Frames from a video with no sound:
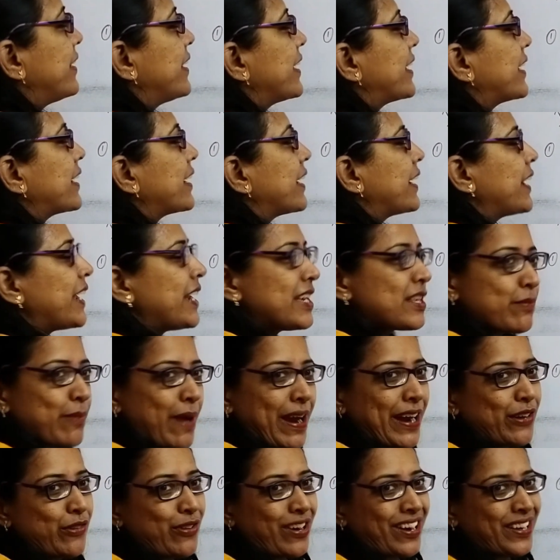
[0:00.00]
decrease
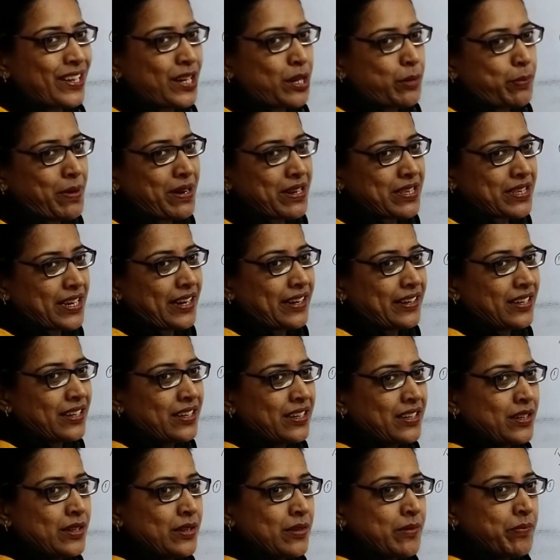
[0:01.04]
by 20%.
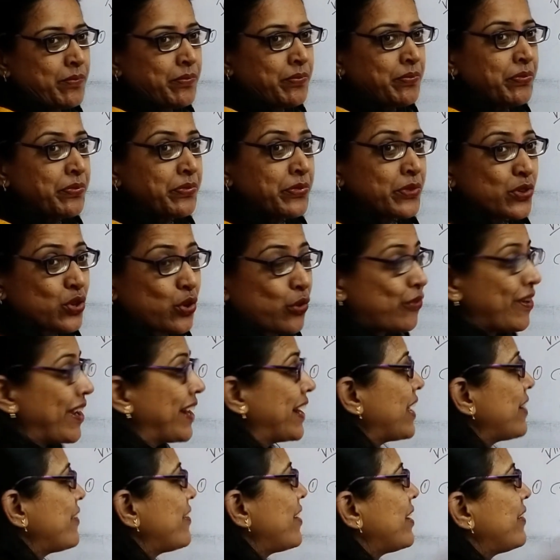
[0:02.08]
So
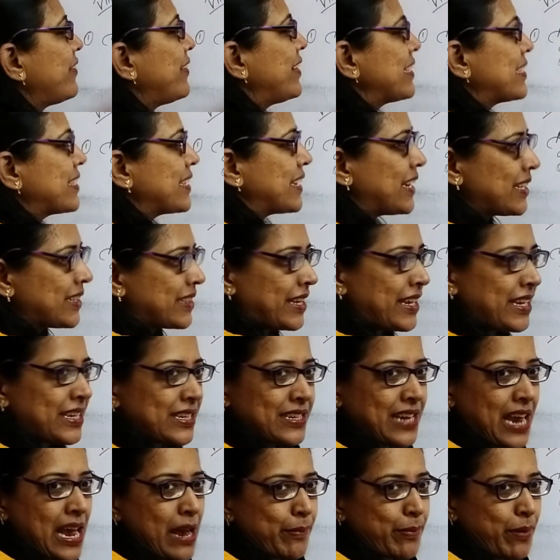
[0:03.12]
whenever we see
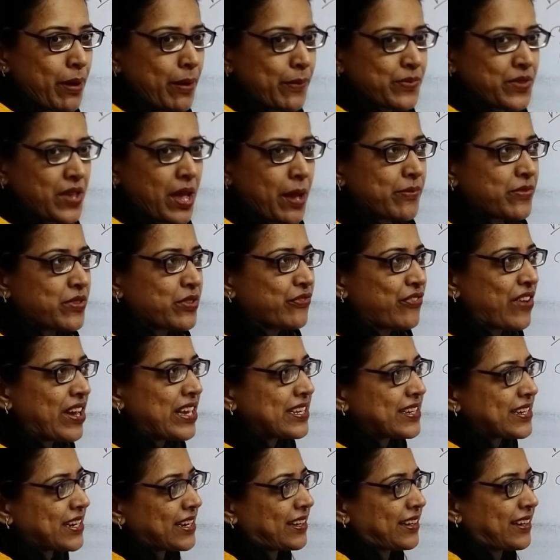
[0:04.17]
these type of sums,
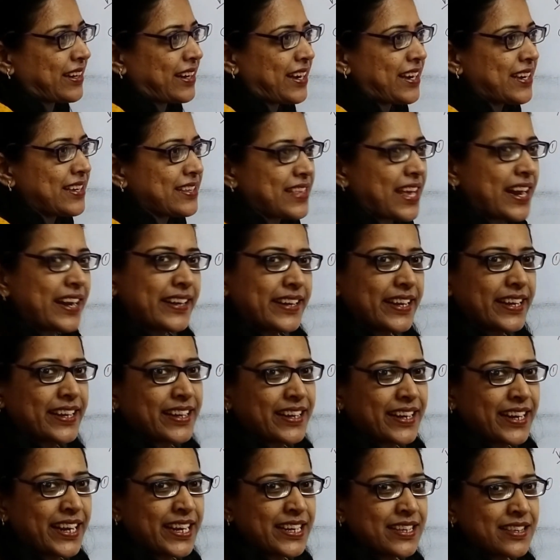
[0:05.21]
first increase, then
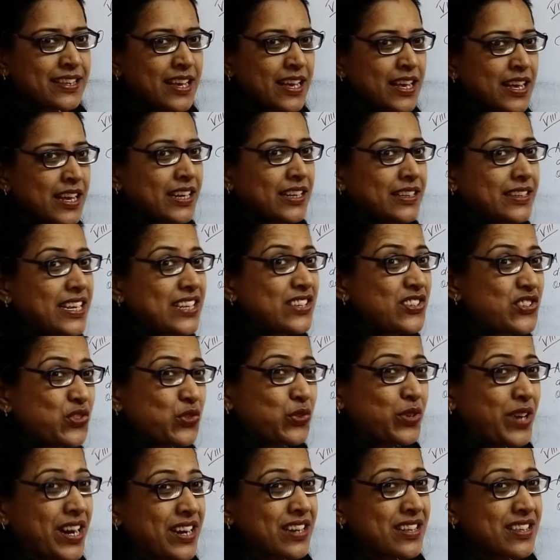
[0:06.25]
decrease, then
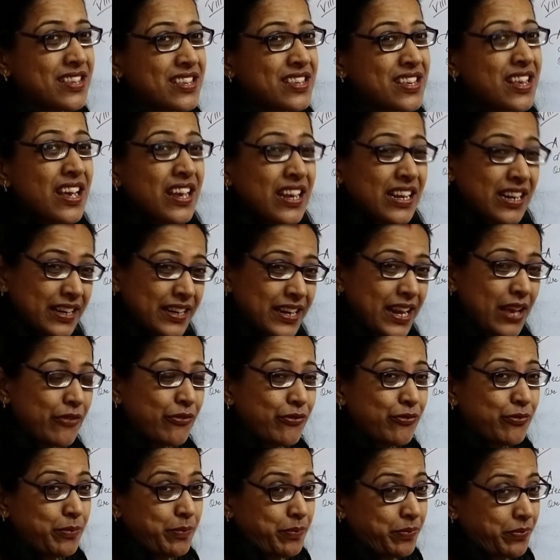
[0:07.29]
students,
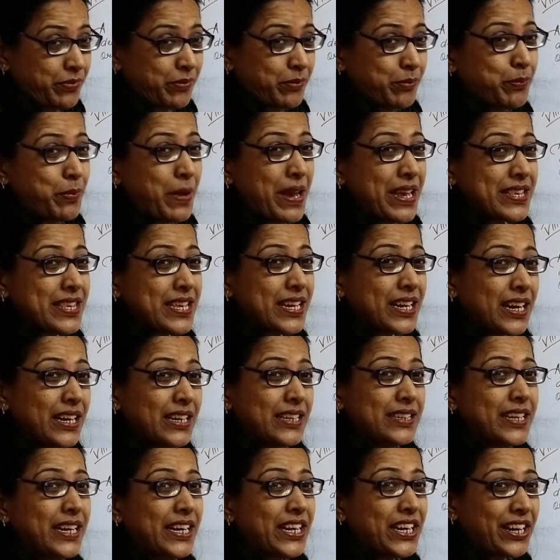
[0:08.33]

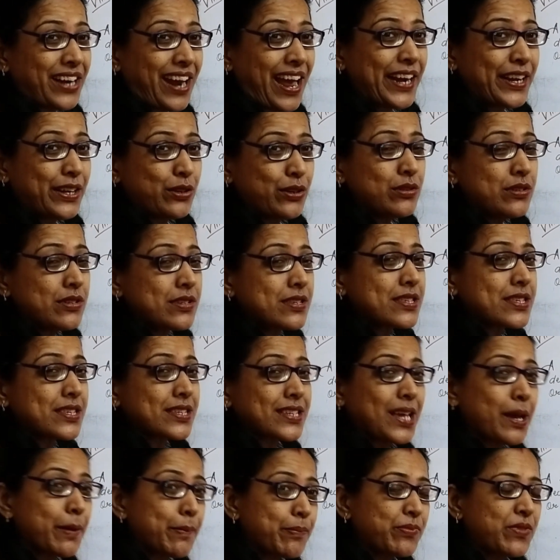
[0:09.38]
basically they try to
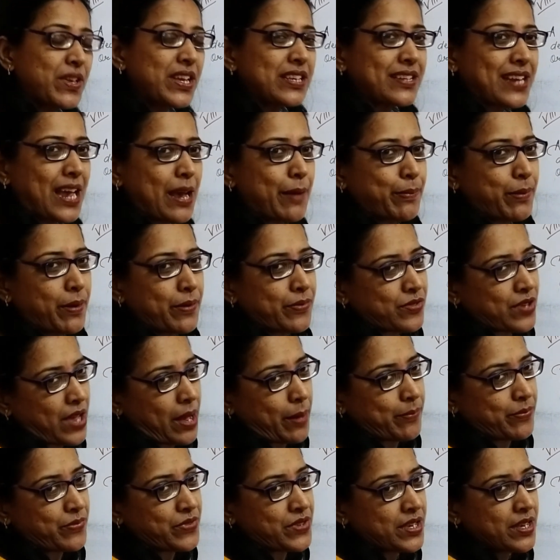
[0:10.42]
skip these type of
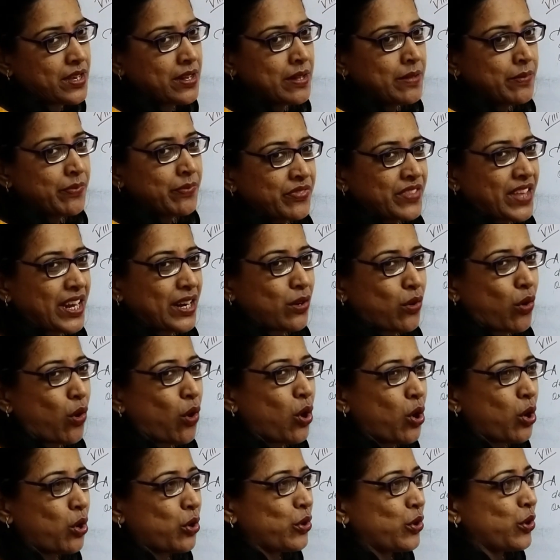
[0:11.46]
sums. That,
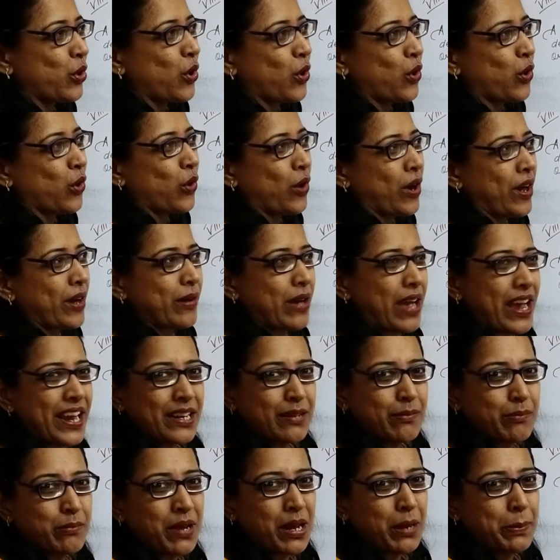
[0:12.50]
oh no,
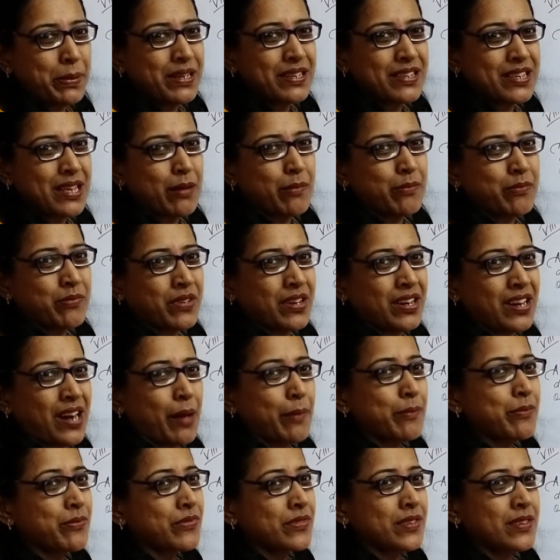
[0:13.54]
it may be some
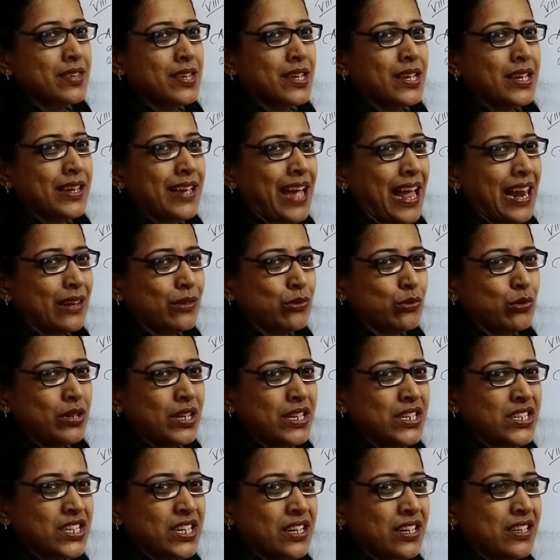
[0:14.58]
clumsy
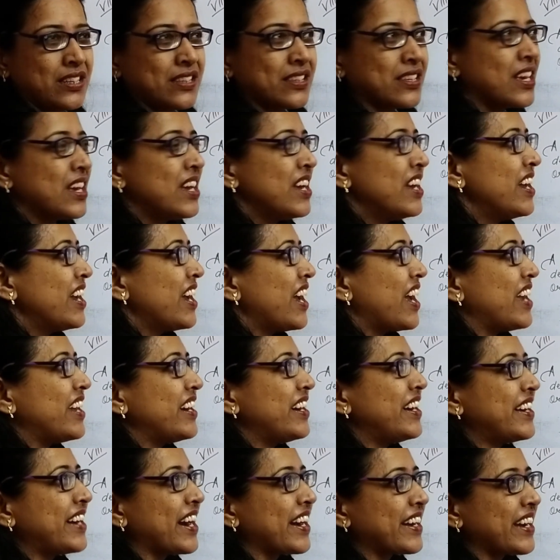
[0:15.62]
calculations,
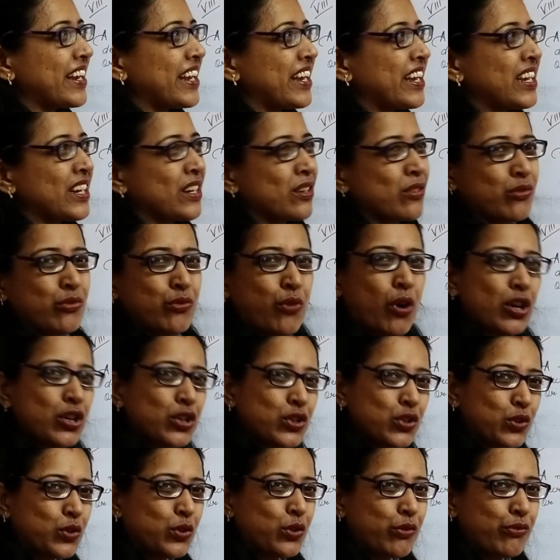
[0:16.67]
irritating,
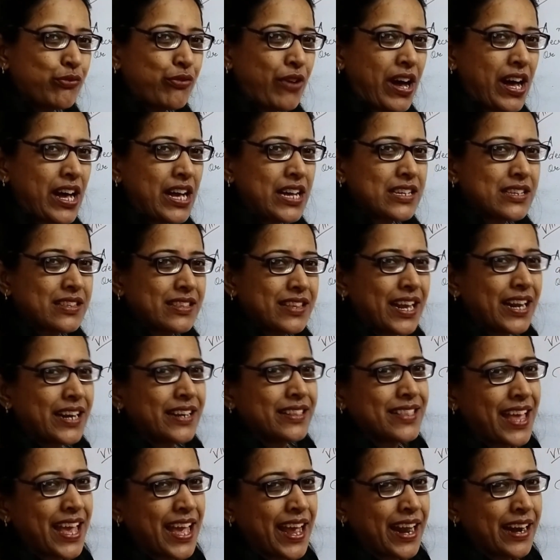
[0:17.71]
what to do first,
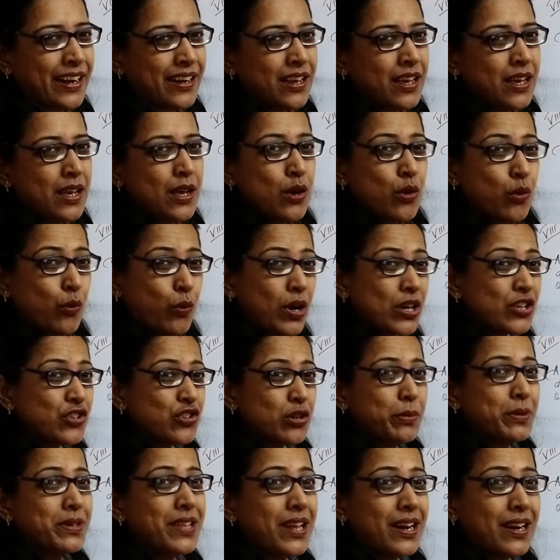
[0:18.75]
then that, what
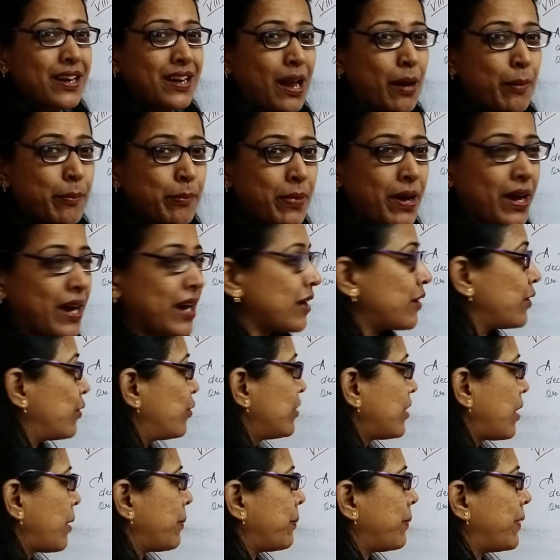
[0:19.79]
should be the number,
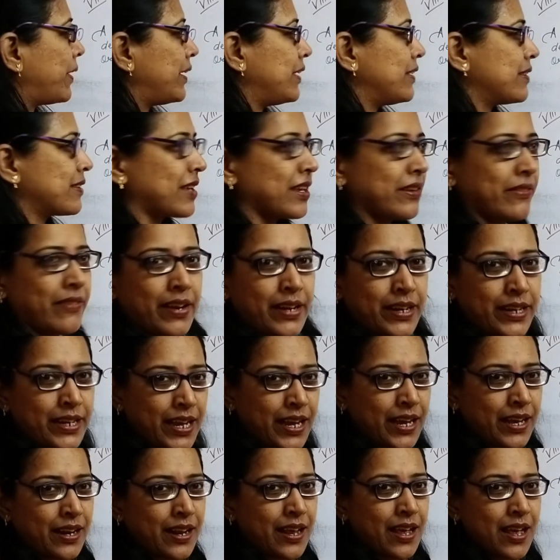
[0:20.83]
no number is given
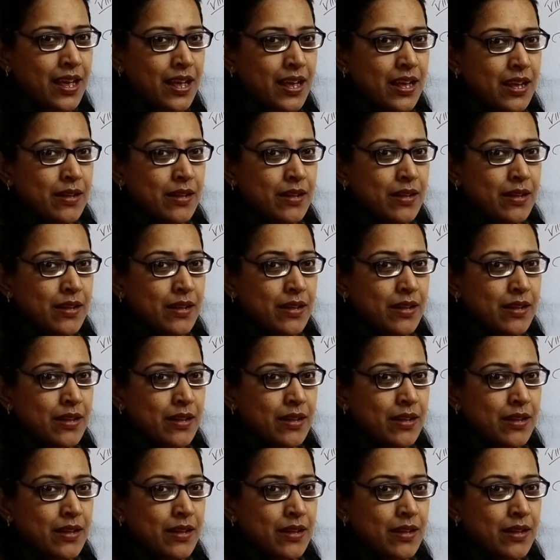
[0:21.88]
here,